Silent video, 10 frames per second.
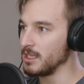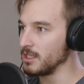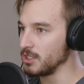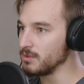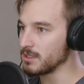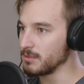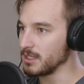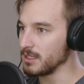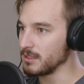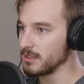It used to
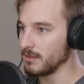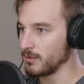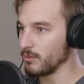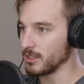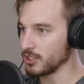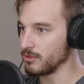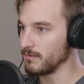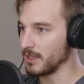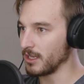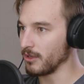be, if you wanted to shoot
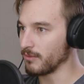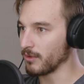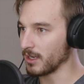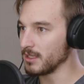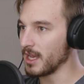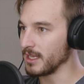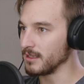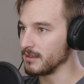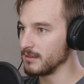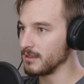video for a
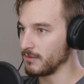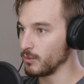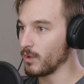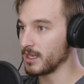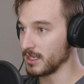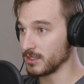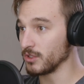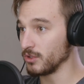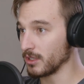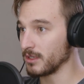client, if you wanted it
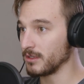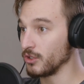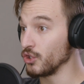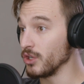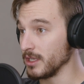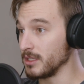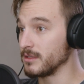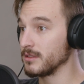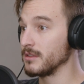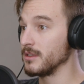to look
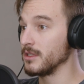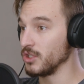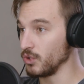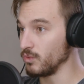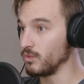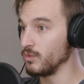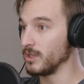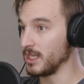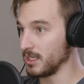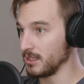good, you
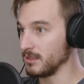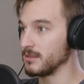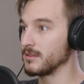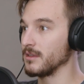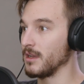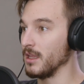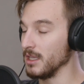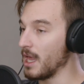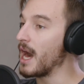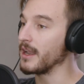needed a
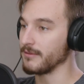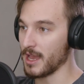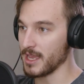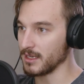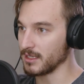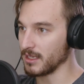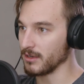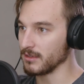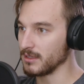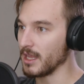lot of high-end
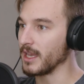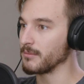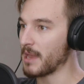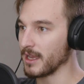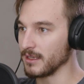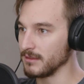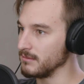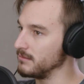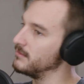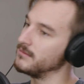gear, like back
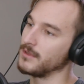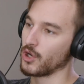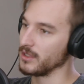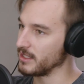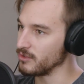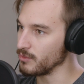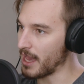in early 2000s.